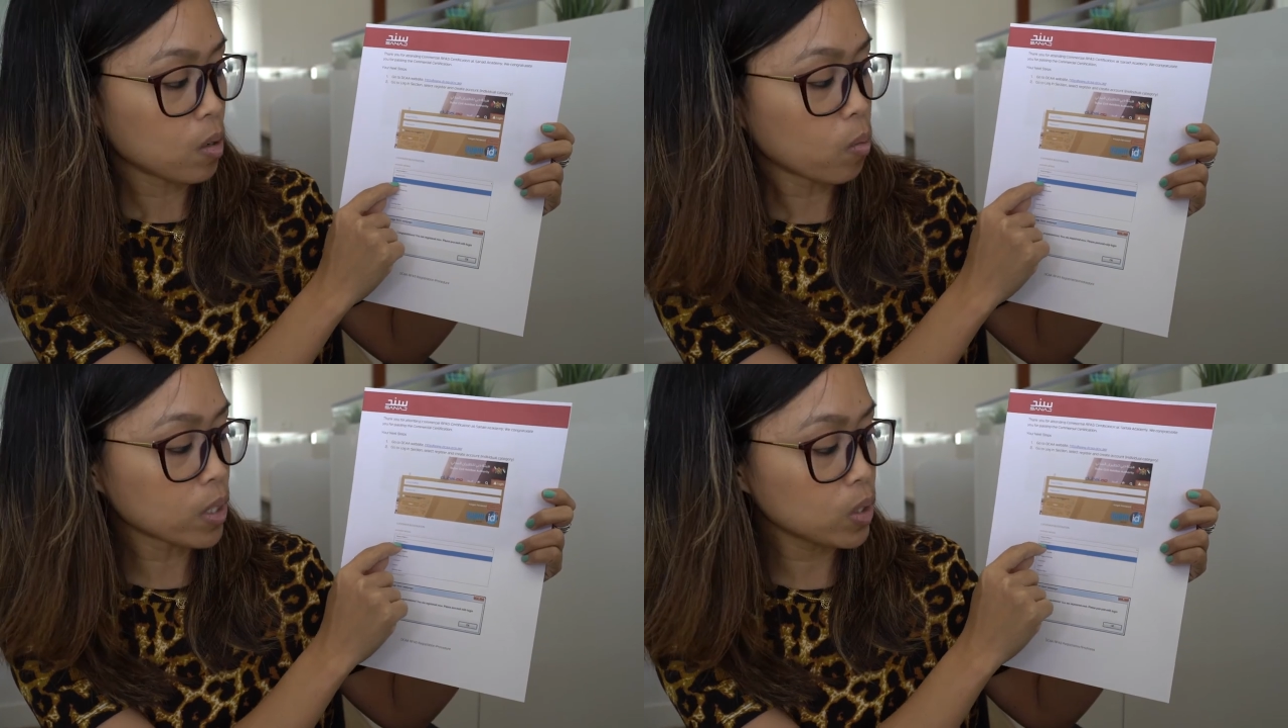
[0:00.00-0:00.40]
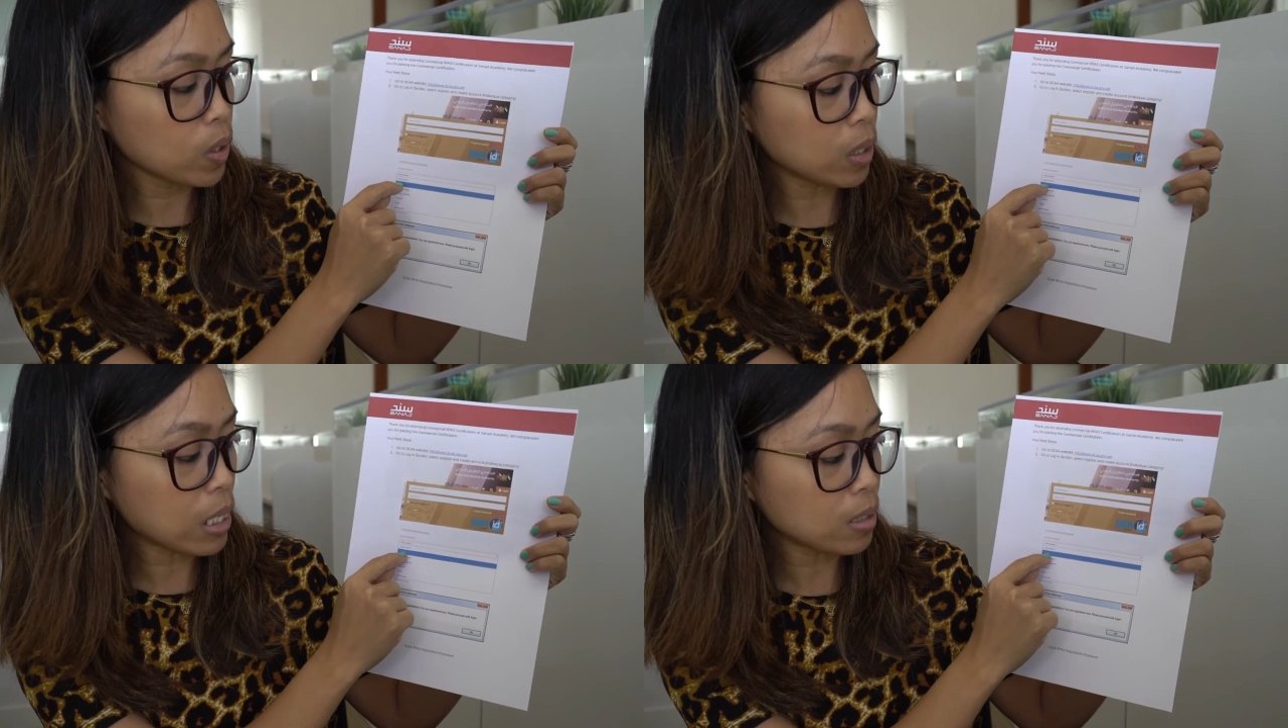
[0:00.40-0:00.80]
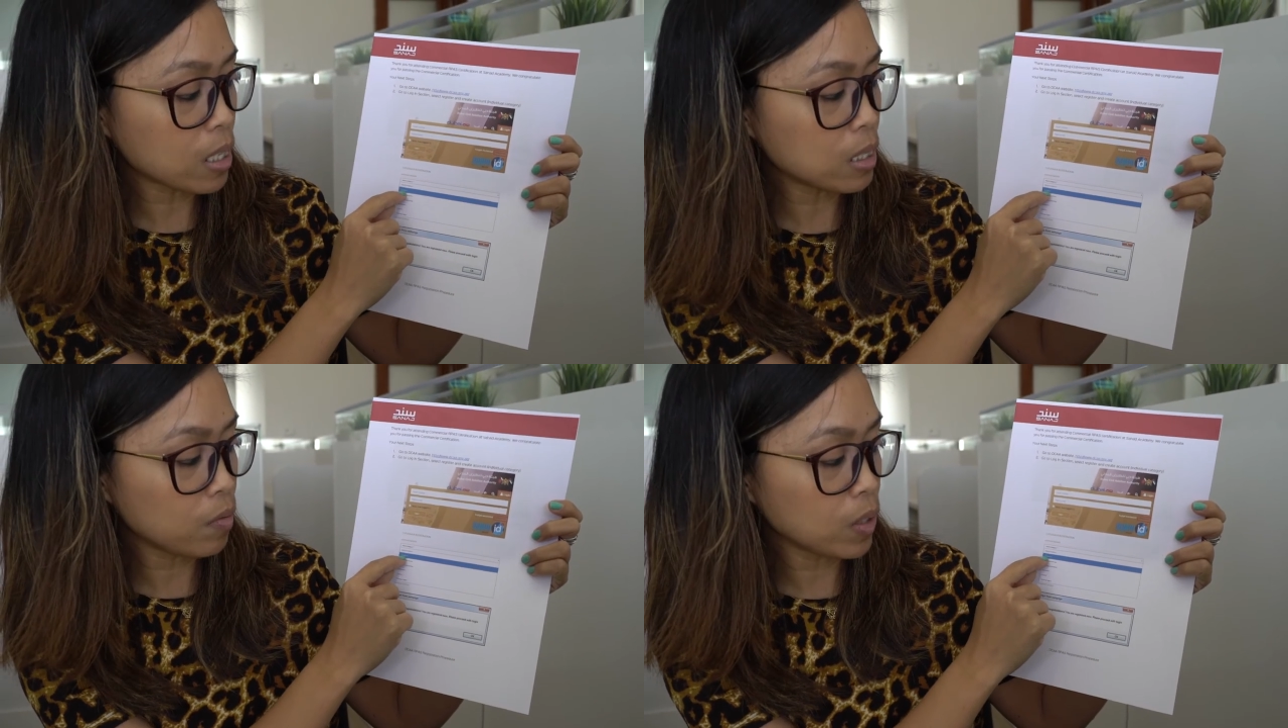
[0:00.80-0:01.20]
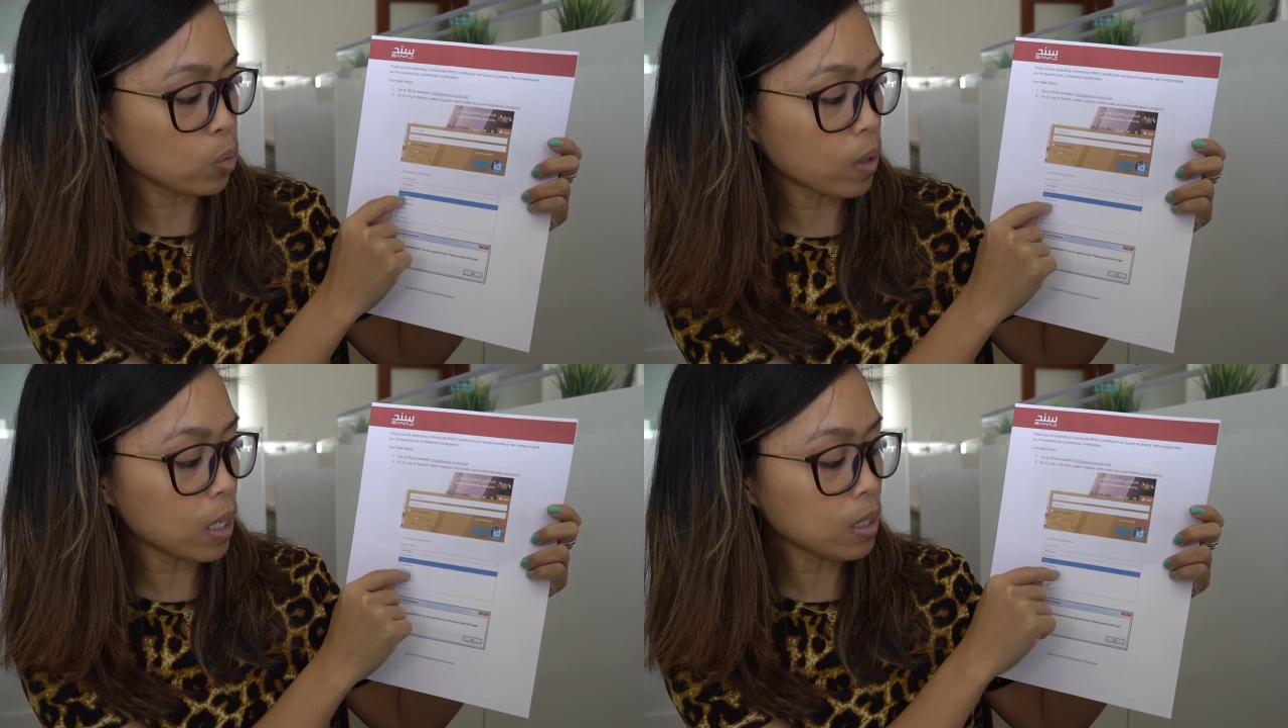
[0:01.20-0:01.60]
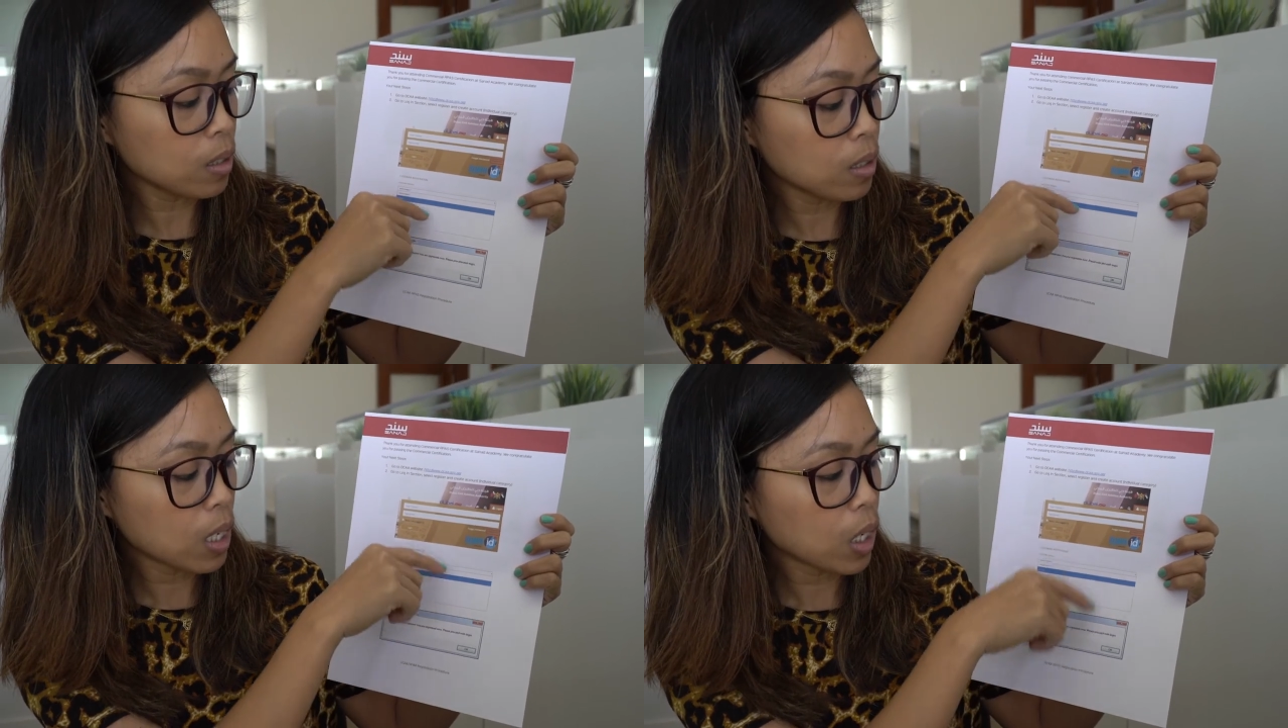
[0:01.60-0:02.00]
Once you click the individual,
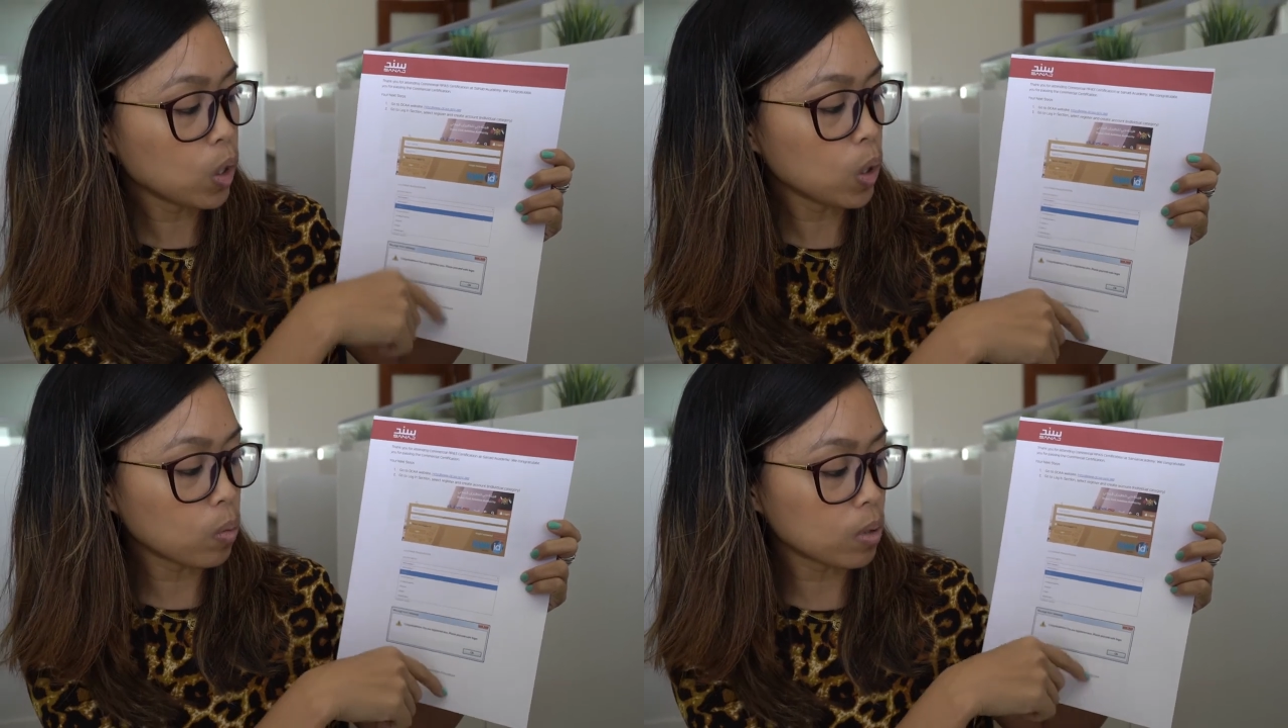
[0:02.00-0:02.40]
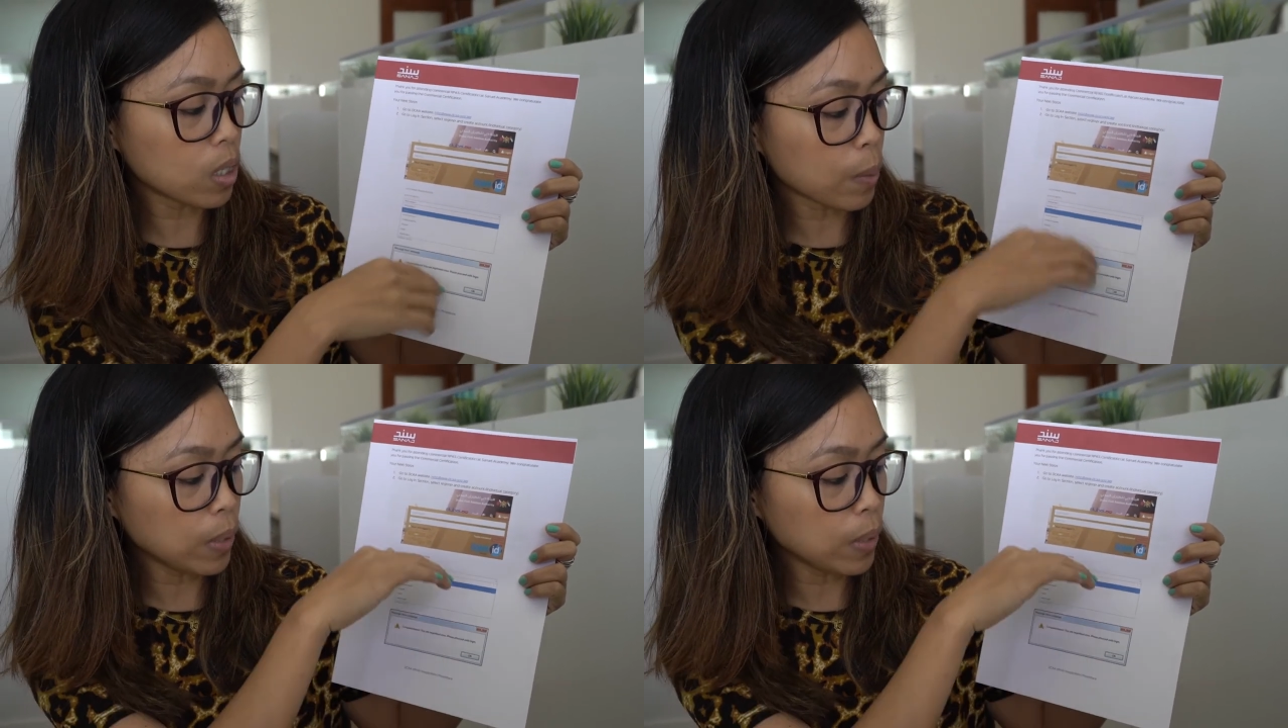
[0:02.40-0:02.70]
lower